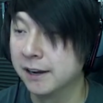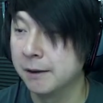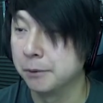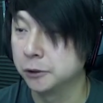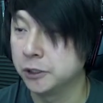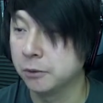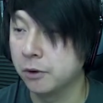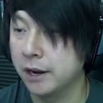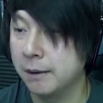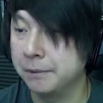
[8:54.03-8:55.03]
I pushed it
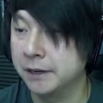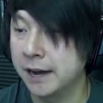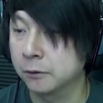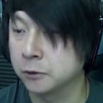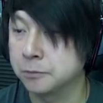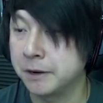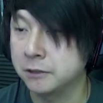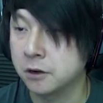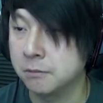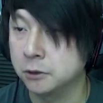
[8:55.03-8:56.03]
way up into outer
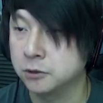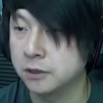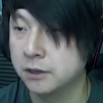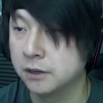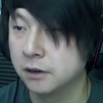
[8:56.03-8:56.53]
space almost.